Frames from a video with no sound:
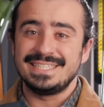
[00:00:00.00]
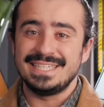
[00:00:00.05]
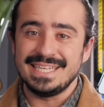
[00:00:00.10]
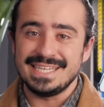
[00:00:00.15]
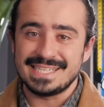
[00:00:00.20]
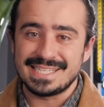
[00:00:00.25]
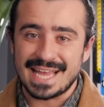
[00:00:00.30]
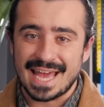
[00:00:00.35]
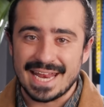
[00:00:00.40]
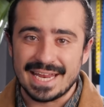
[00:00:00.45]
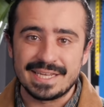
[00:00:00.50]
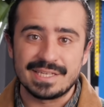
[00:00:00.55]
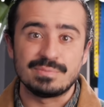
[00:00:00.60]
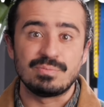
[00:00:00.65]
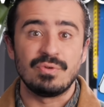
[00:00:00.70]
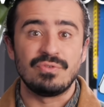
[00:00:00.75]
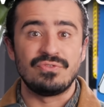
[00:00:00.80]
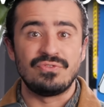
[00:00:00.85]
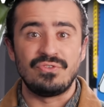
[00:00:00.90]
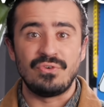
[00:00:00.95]
these settings
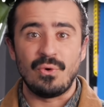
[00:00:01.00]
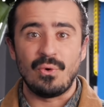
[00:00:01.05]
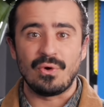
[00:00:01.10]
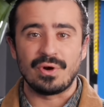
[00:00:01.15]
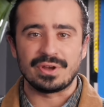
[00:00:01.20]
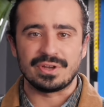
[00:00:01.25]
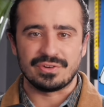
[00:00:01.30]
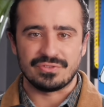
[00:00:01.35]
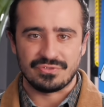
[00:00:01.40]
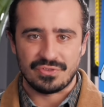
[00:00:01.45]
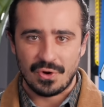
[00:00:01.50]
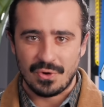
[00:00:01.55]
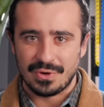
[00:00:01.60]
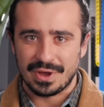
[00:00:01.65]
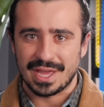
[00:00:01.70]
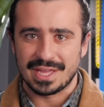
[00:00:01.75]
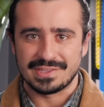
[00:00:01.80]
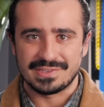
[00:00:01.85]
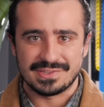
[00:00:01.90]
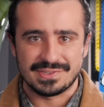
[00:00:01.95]
before your phone
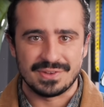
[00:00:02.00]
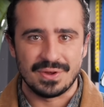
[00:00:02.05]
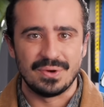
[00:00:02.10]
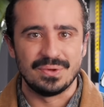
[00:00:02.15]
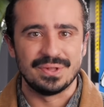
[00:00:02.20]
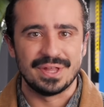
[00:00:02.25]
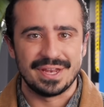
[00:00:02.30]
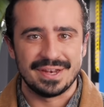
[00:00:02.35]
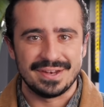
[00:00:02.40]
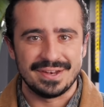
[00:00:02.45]
gets stolen.